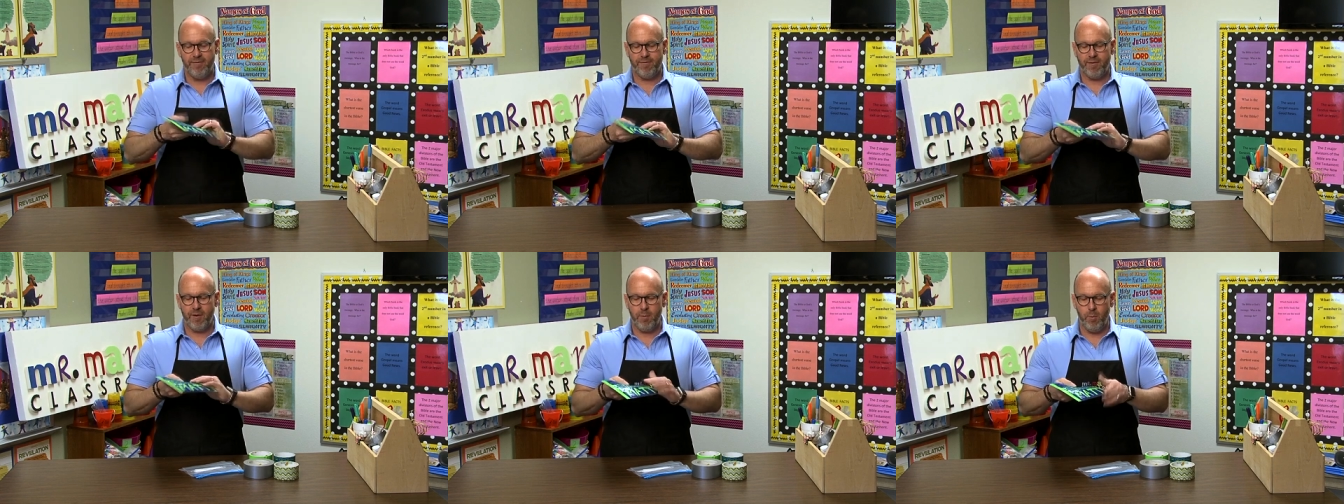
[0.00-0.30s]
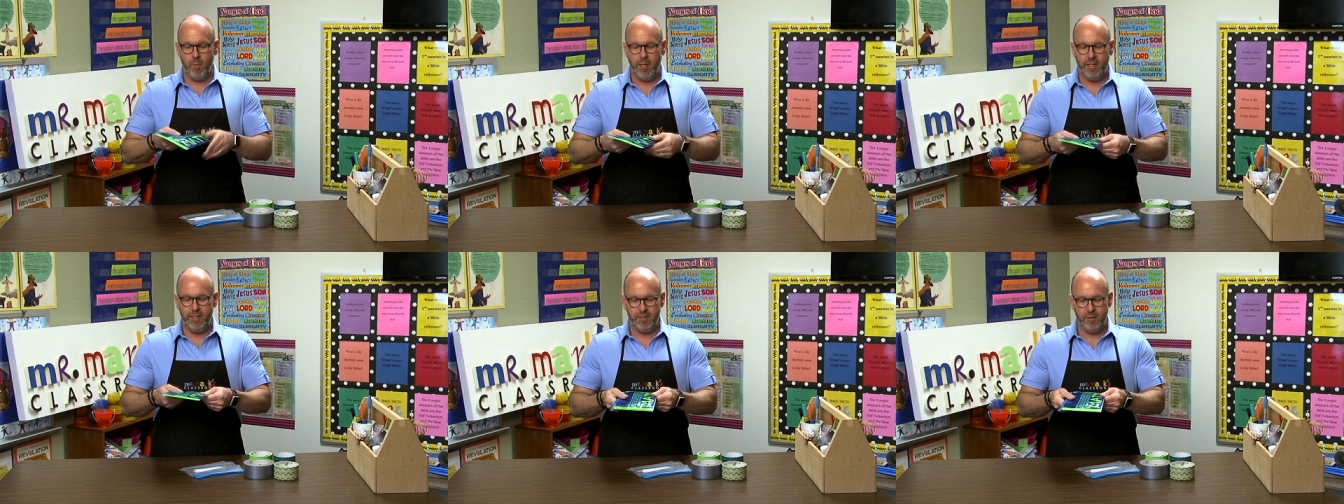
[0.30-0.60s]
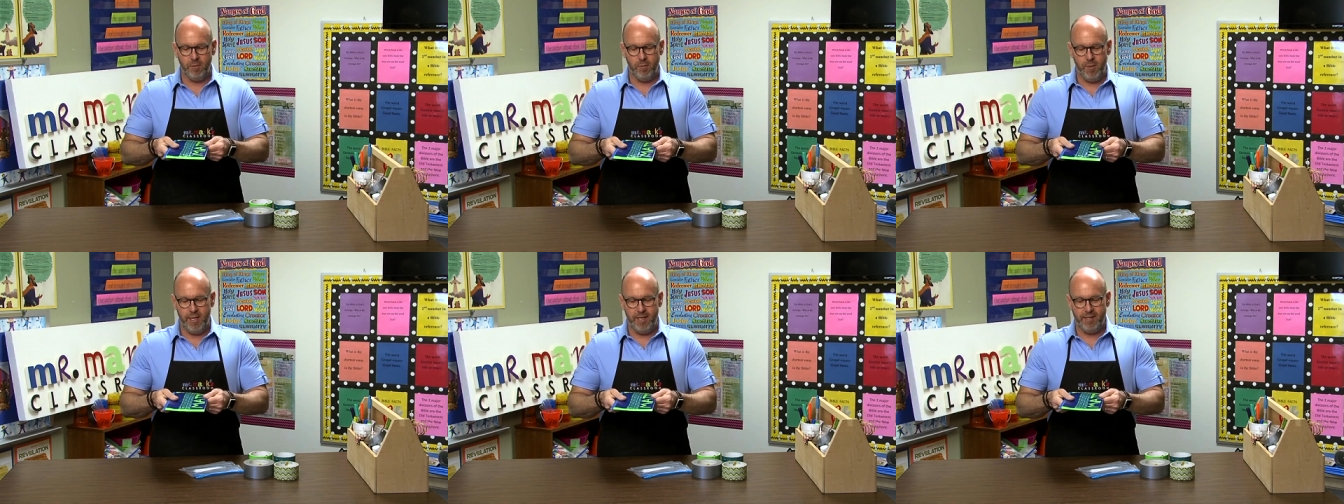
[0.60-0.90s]
from week
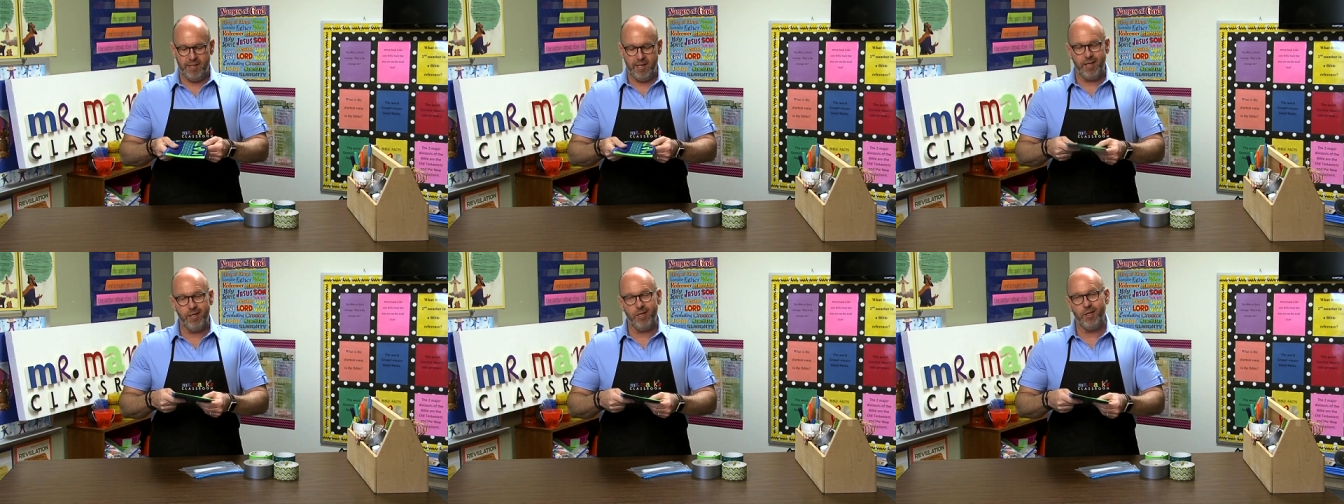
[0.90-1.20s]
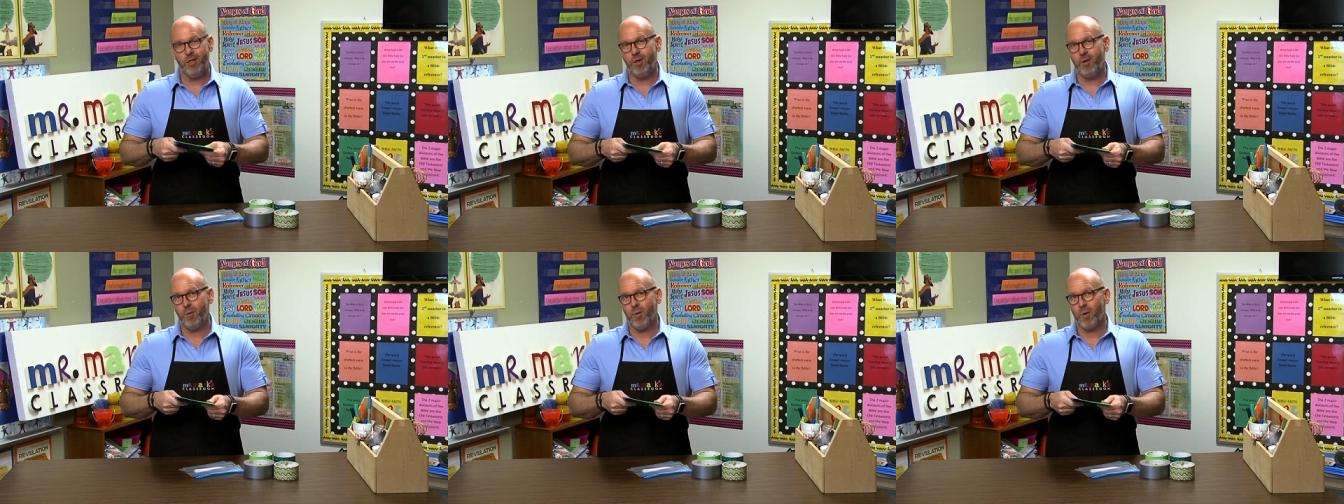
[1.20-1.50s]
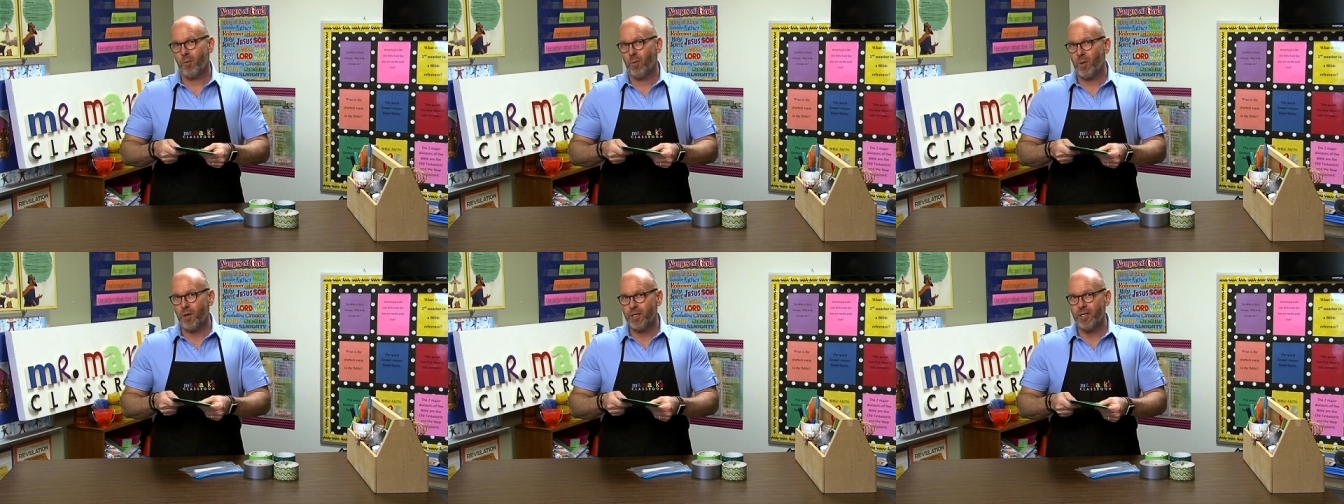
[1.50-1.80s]
to week that you
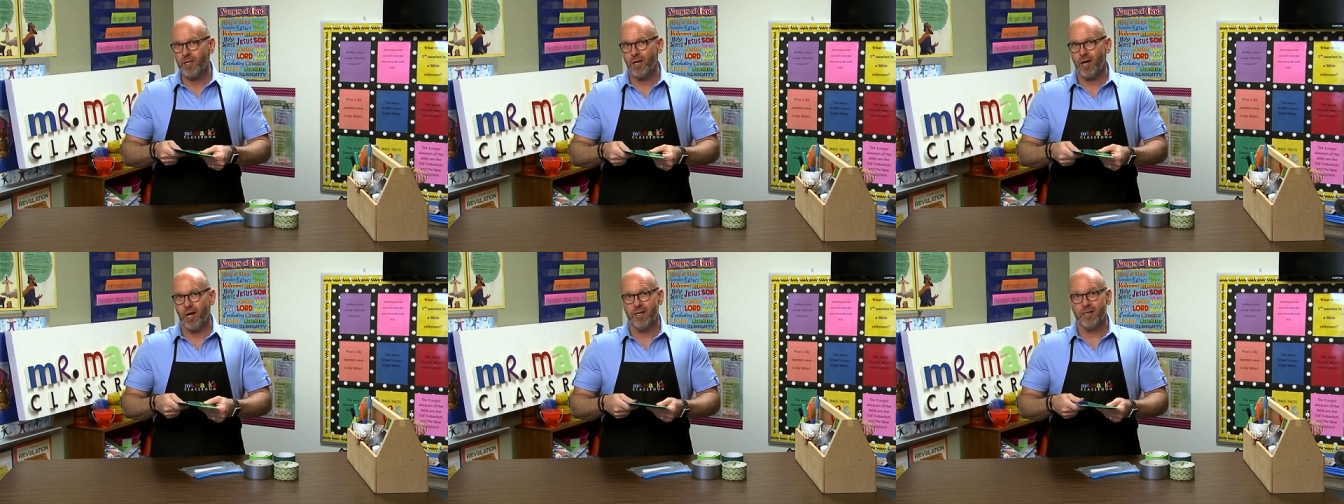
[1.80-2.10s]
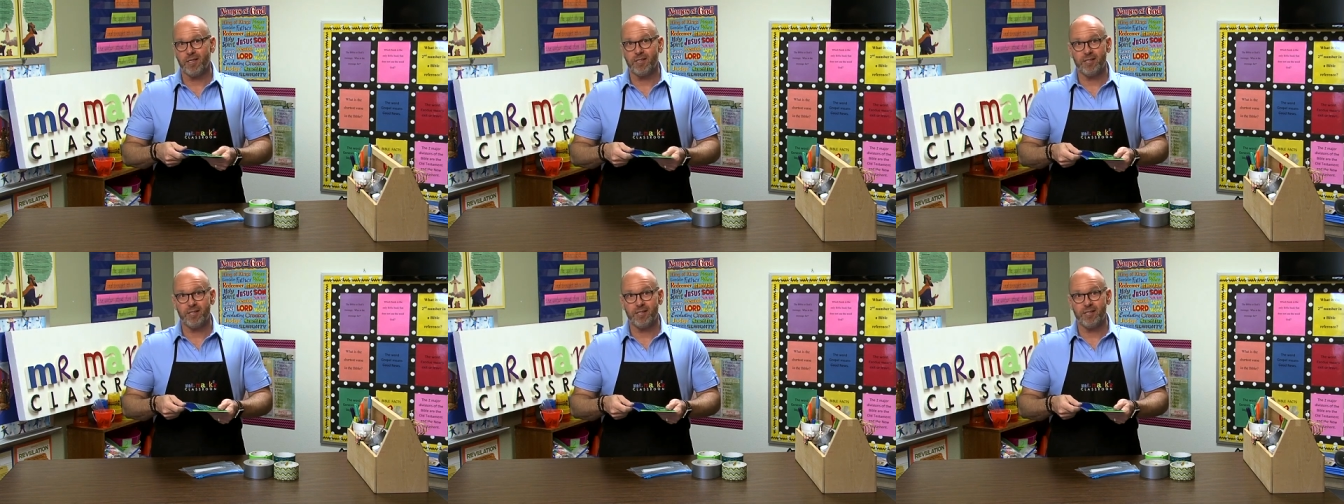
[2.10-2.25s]
are working on,